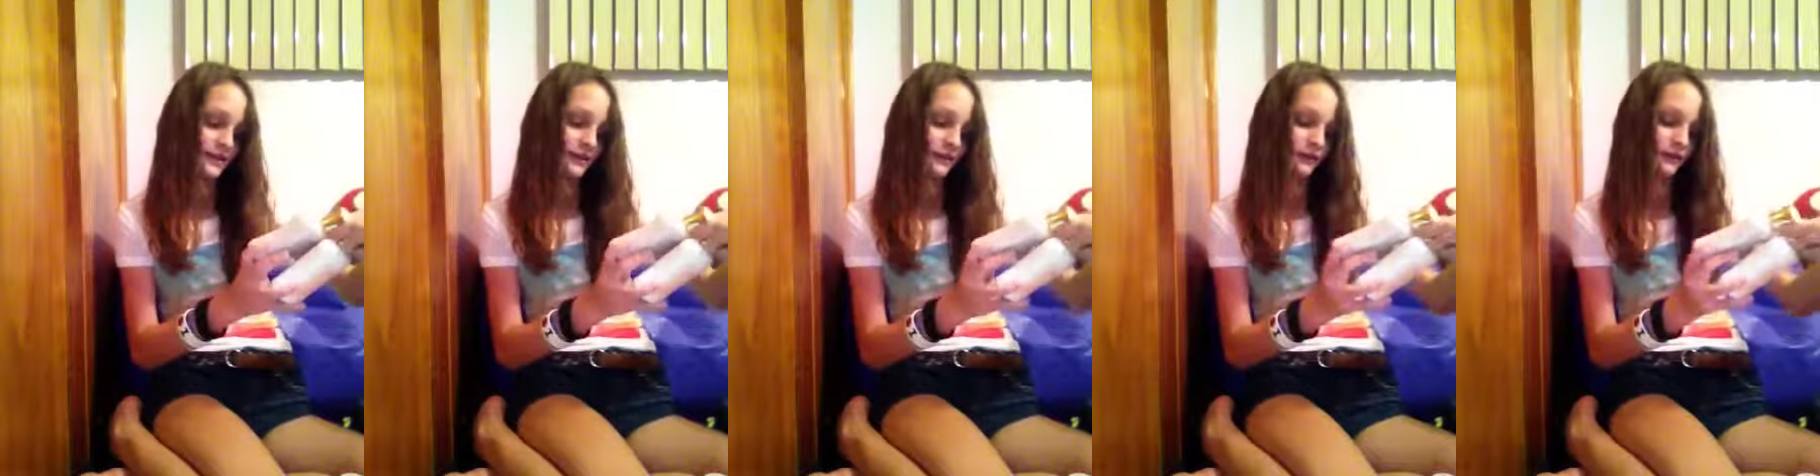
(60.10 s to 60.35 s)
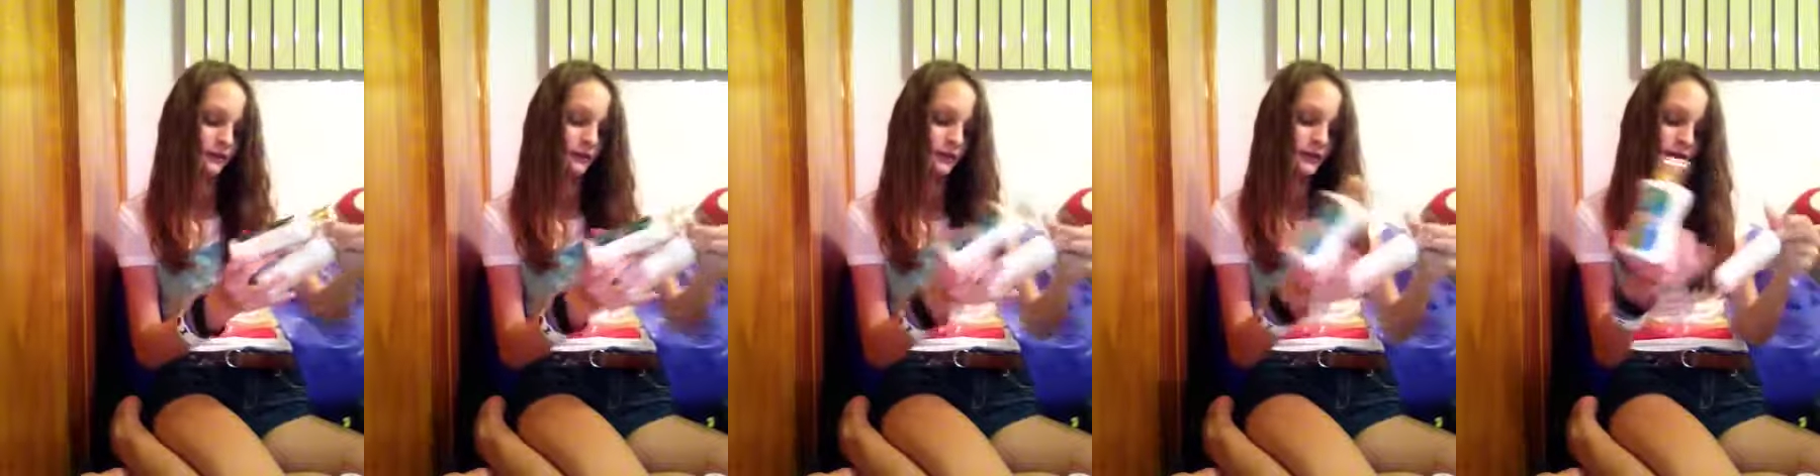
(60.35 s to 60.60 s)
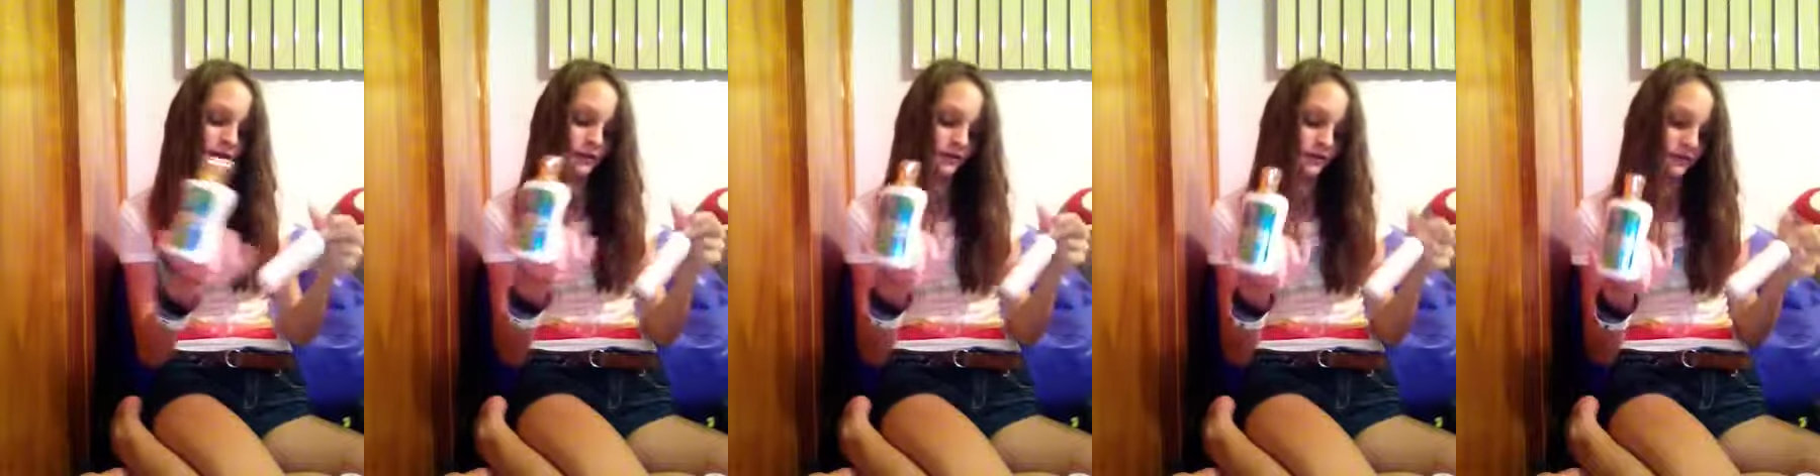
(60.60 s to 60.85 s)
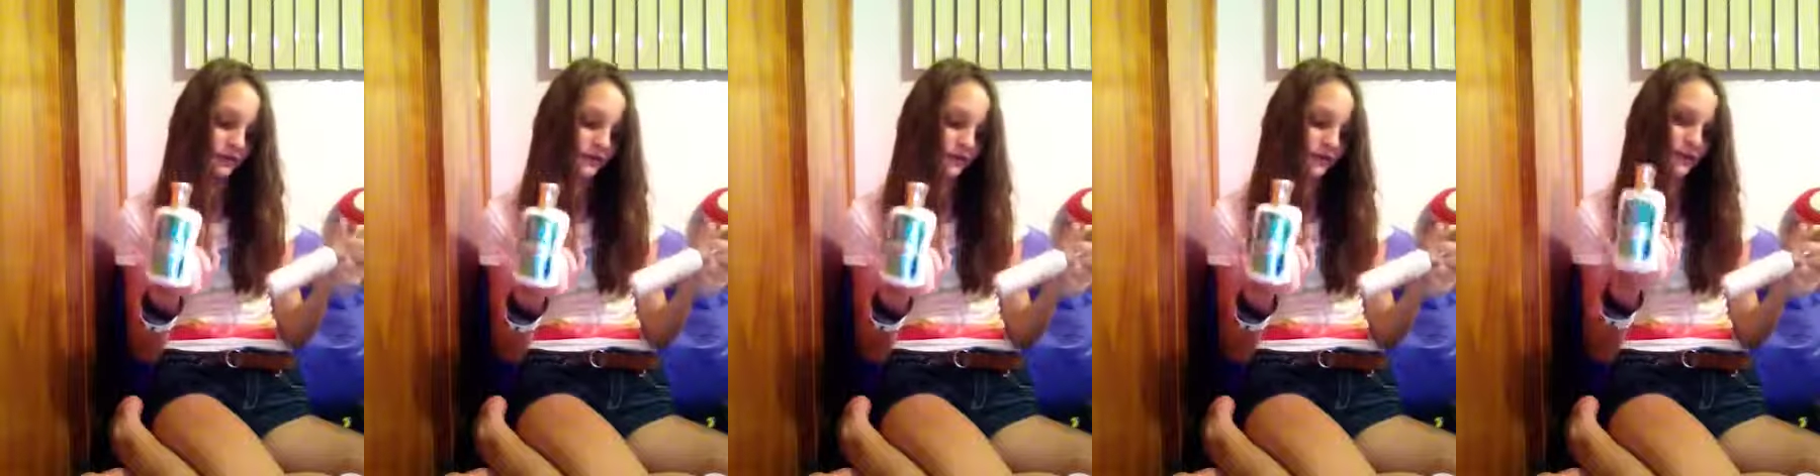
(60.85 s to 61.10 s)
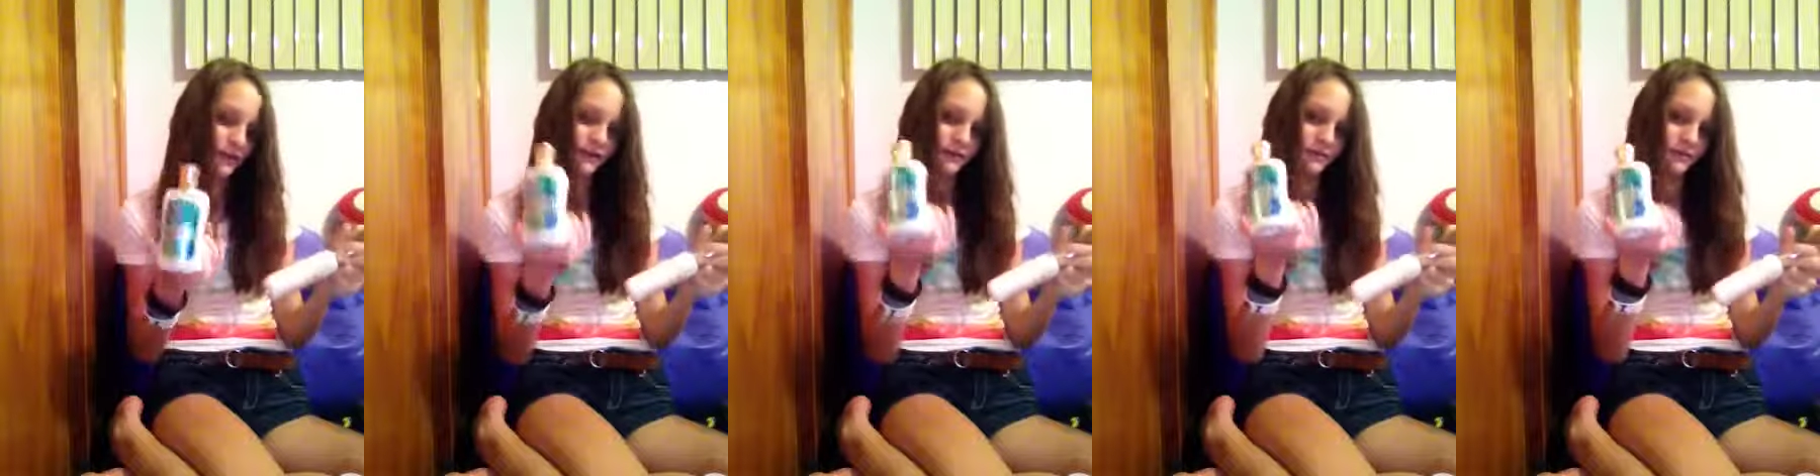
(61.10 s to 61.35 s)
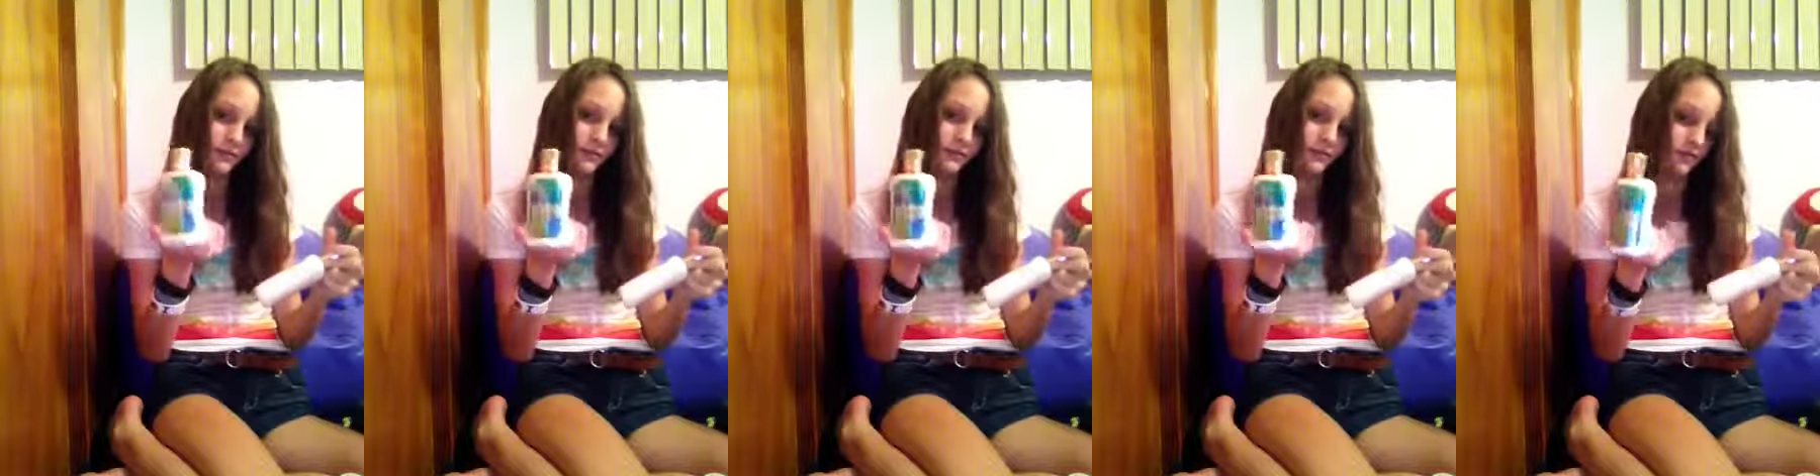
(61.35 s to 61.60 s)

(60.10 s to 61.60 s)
Aruba Coconut, I have 2 of